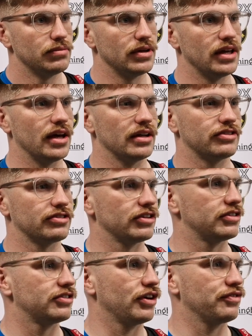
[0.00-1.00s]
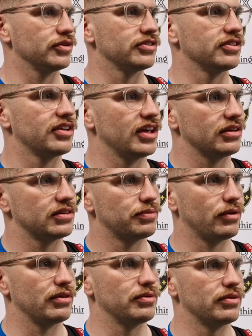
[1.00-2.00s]
But yeah, just a tough one to
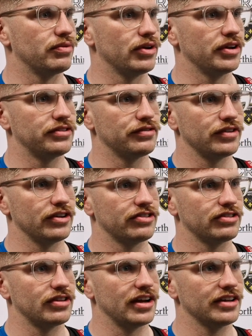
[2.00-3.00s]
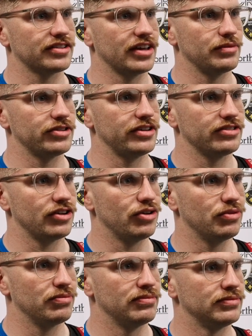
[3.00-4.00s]
take. Probably would have wanted to finish the last game of the season at
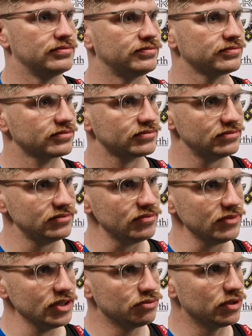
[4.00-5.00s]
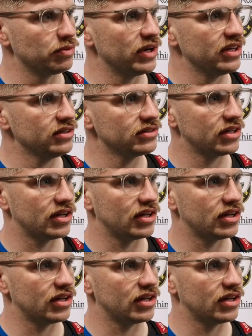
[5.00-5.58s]
home with a win.